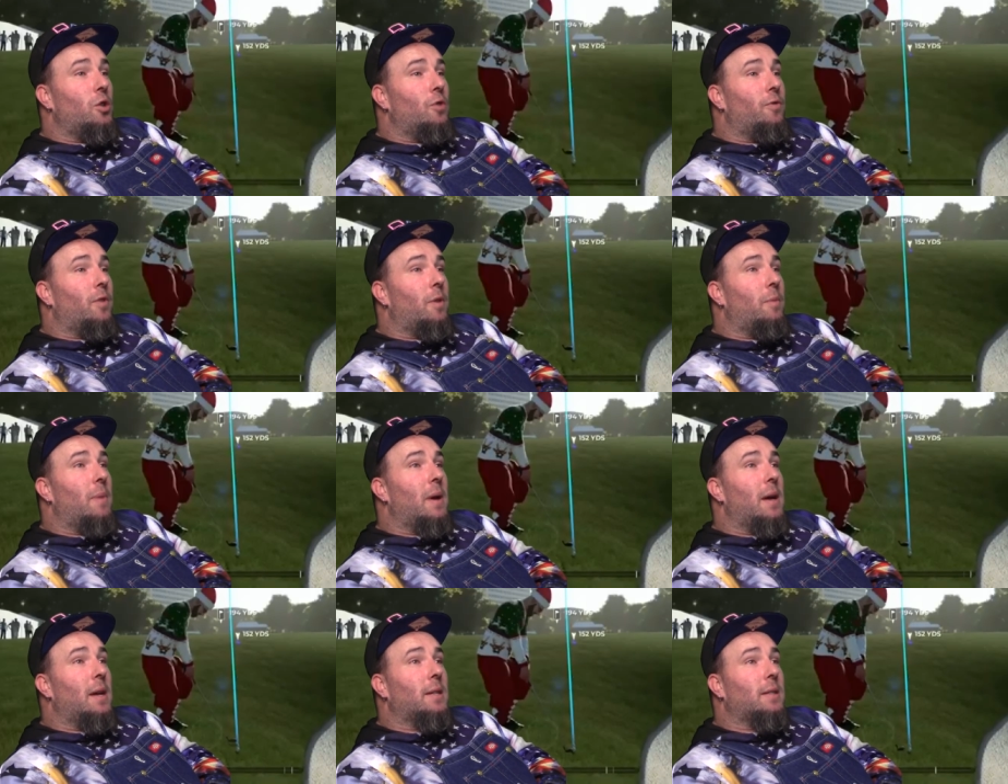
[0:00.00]
for the
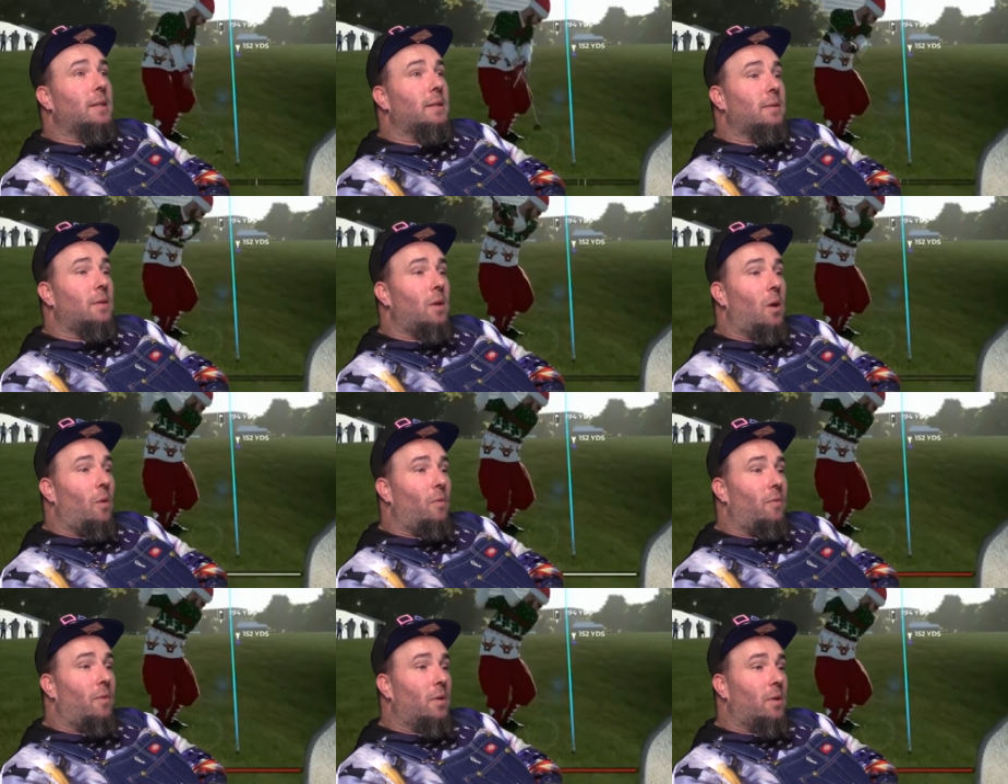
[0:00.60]
best and
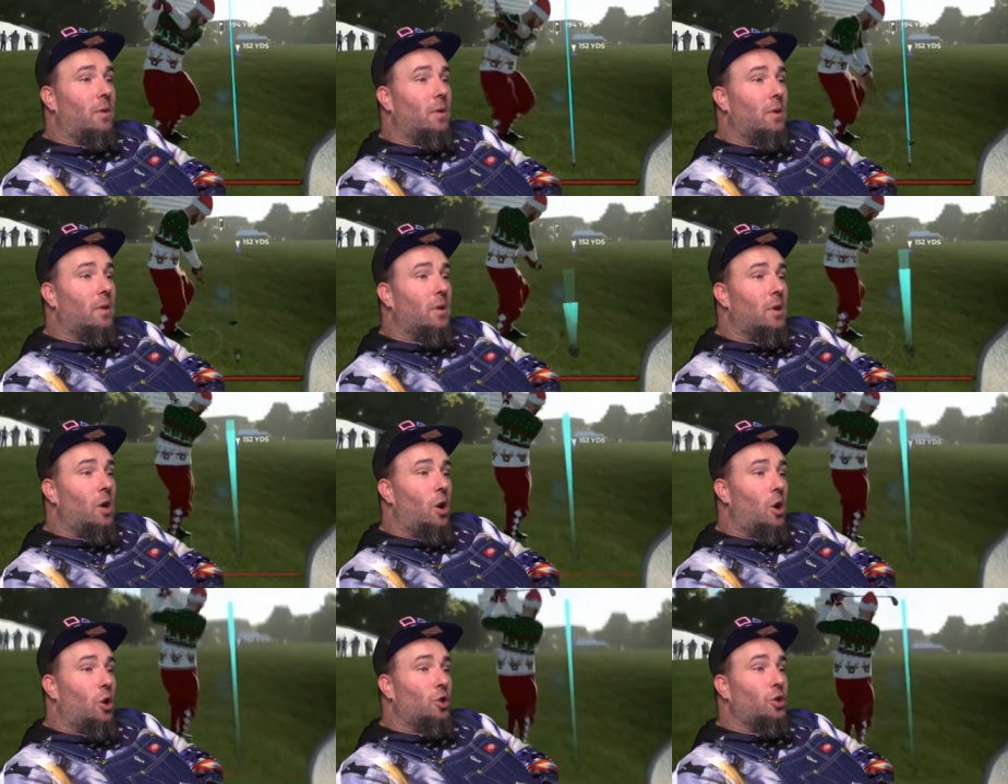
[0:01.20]
hope for,
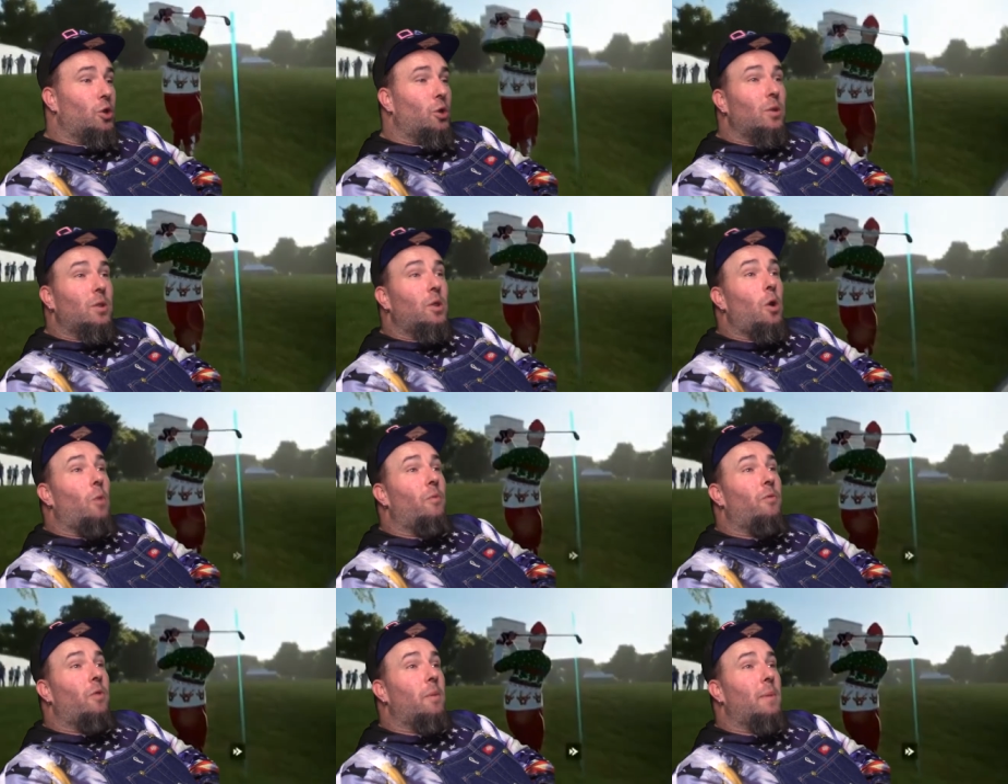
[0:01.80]
or shoot and hope for the